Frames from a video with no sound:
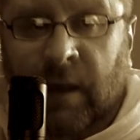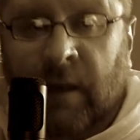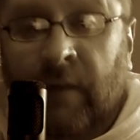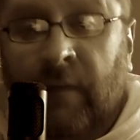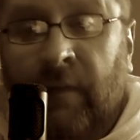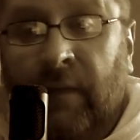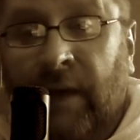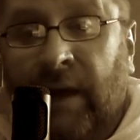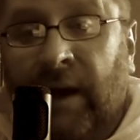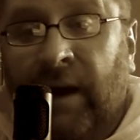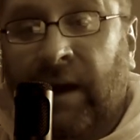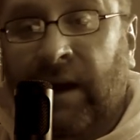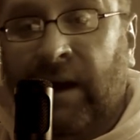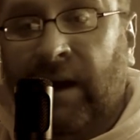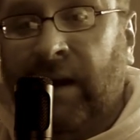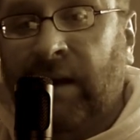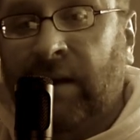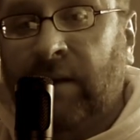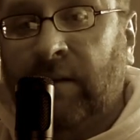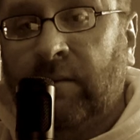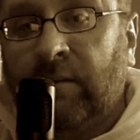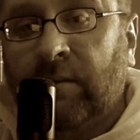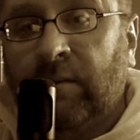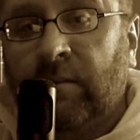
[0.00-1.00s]
That
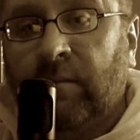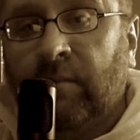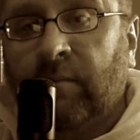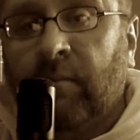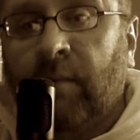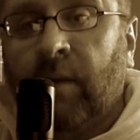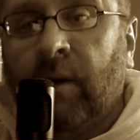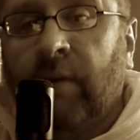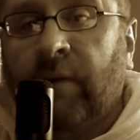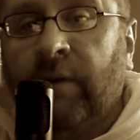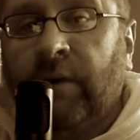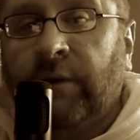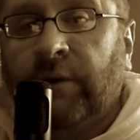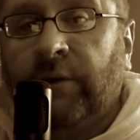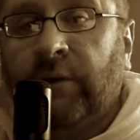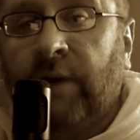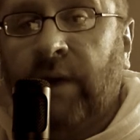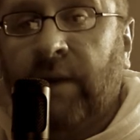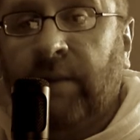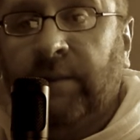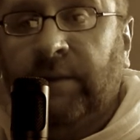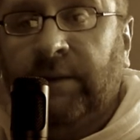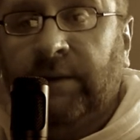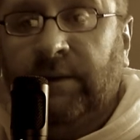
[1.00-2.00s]
night, Marvin
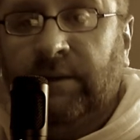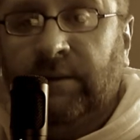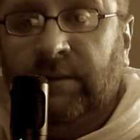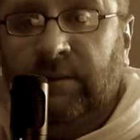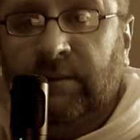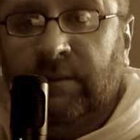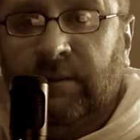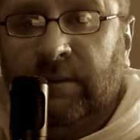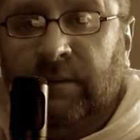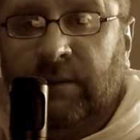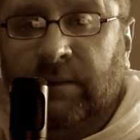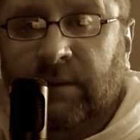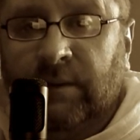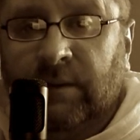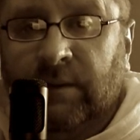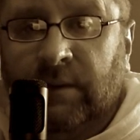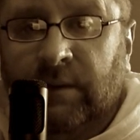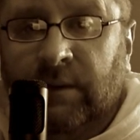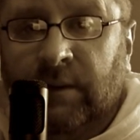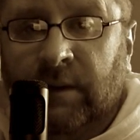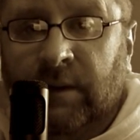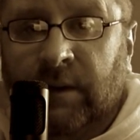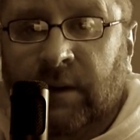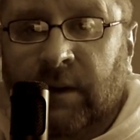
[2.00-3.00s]
dreamt.
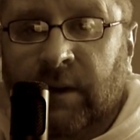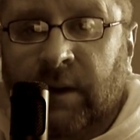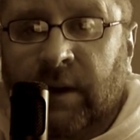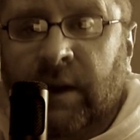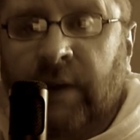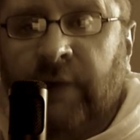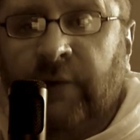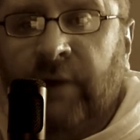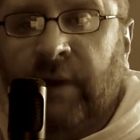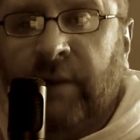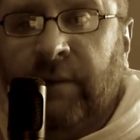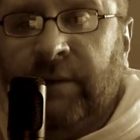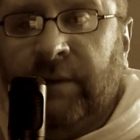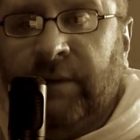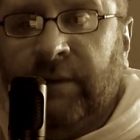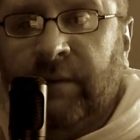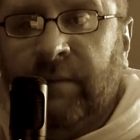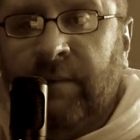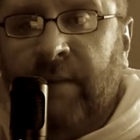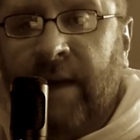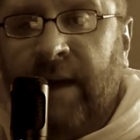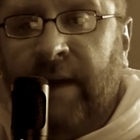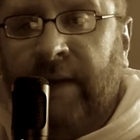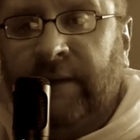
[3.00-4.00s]
He dreamt of a
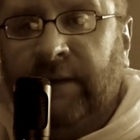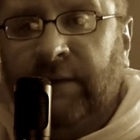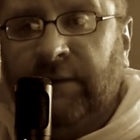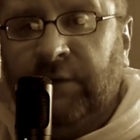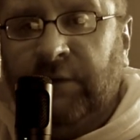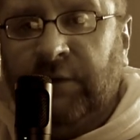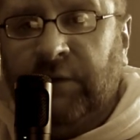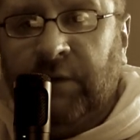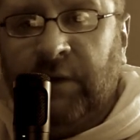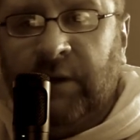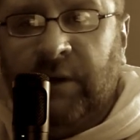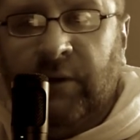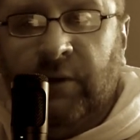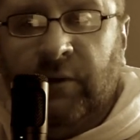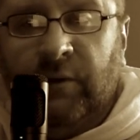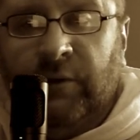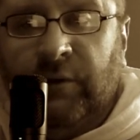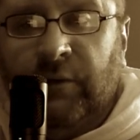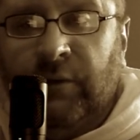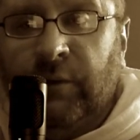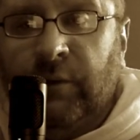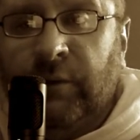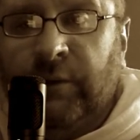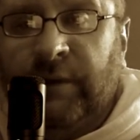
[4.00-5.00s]
massive tree
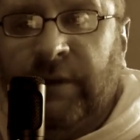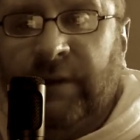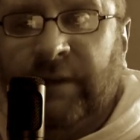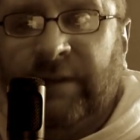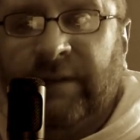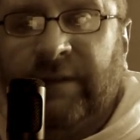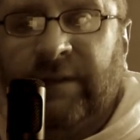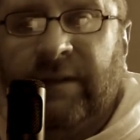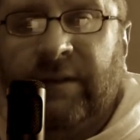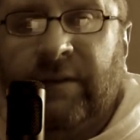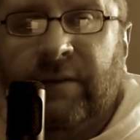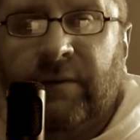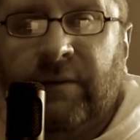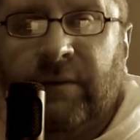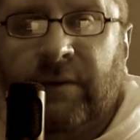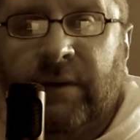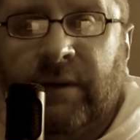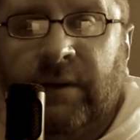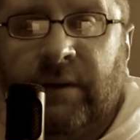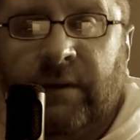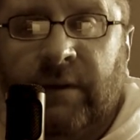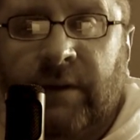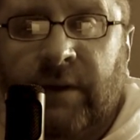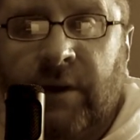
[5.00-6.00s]
whose roots had slithered
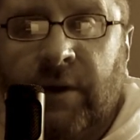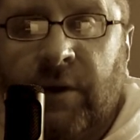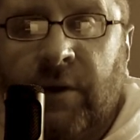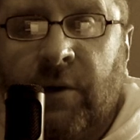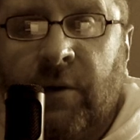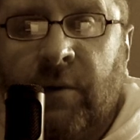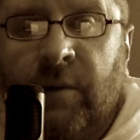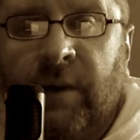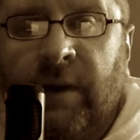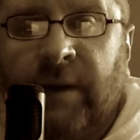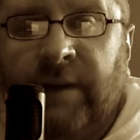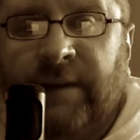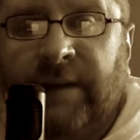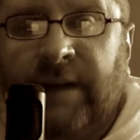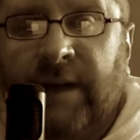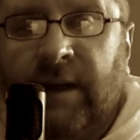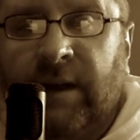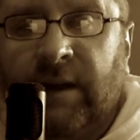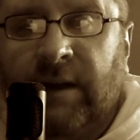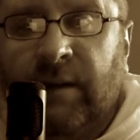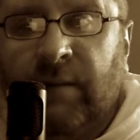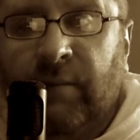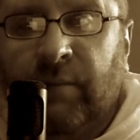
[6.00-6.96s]
into the home and had taken him